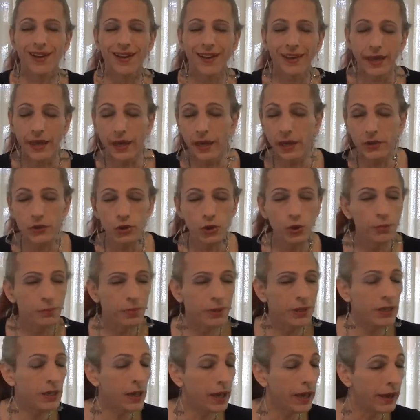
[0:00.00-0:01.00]
Can you
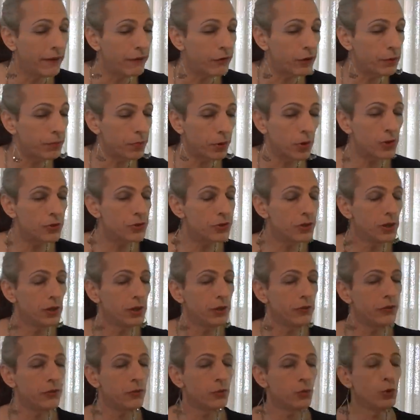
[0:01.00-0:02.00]
be every person
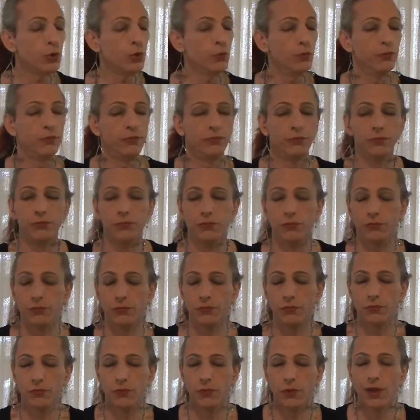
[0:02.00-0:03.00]
in the room?
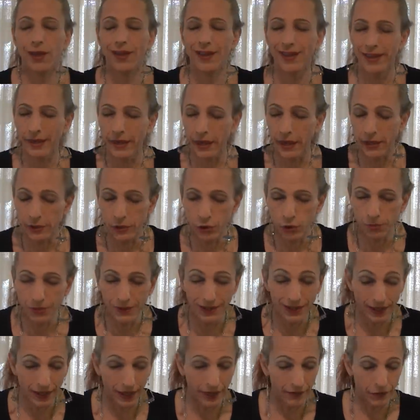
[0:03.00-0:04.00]
Can you
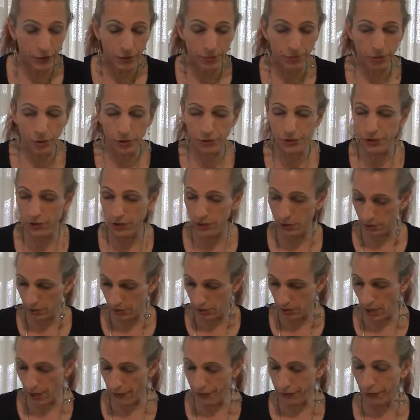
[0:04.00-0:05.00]
be every person
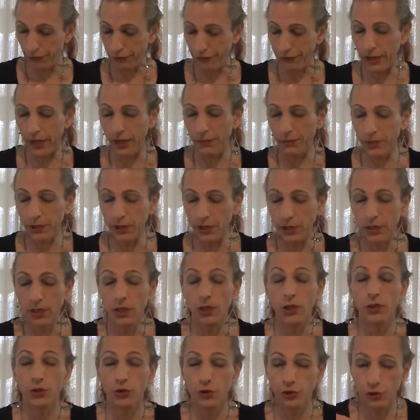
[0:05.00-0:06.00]
of your family?
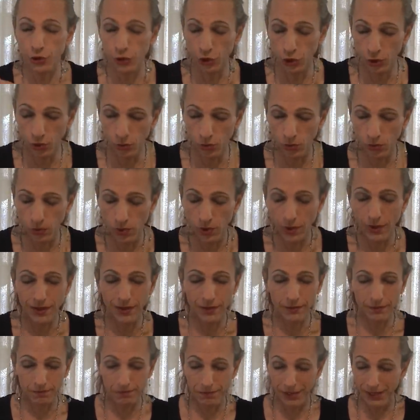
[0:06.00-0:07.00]
You
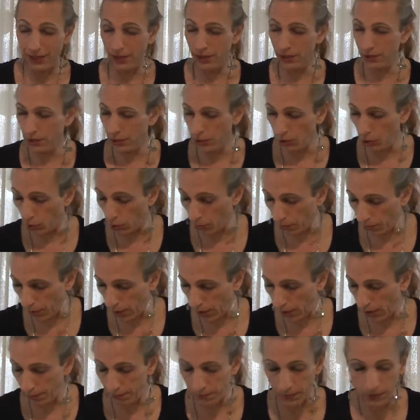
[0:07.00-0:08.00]
be your
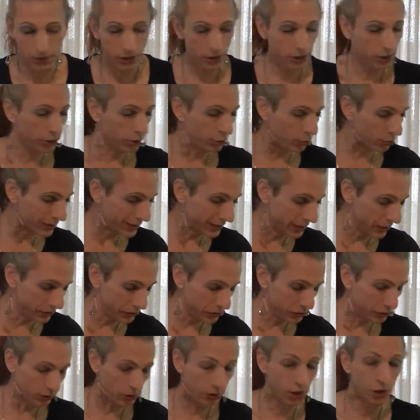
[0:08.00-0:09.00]
mom, your
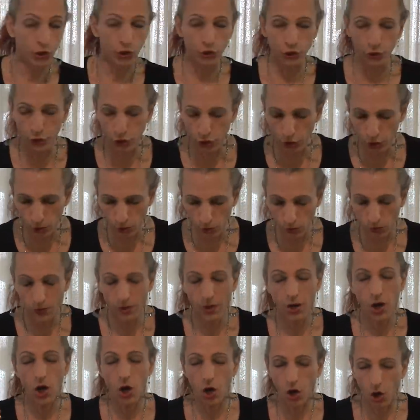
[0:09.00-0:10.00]
sister.
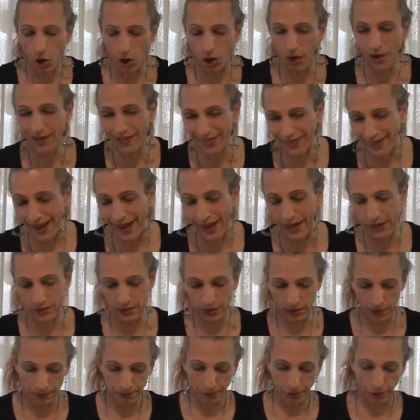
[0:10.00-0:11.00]
You are
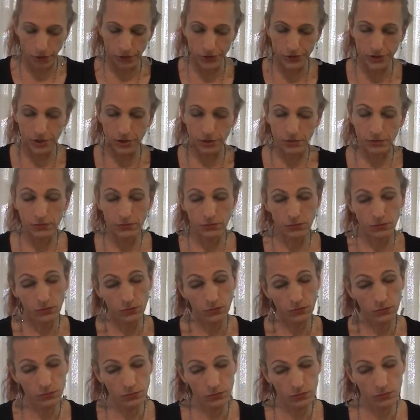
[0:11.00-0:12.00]
that person.
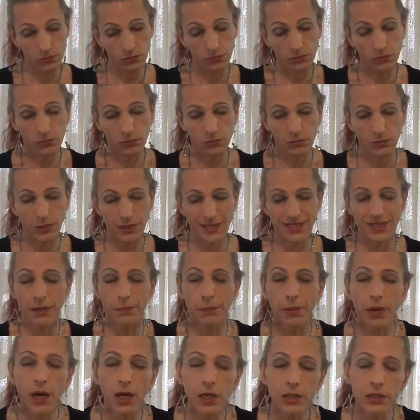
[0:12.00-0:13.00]
Hmm? Is that
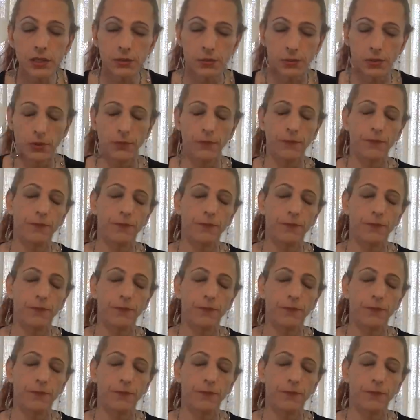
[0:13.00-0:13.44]
possible?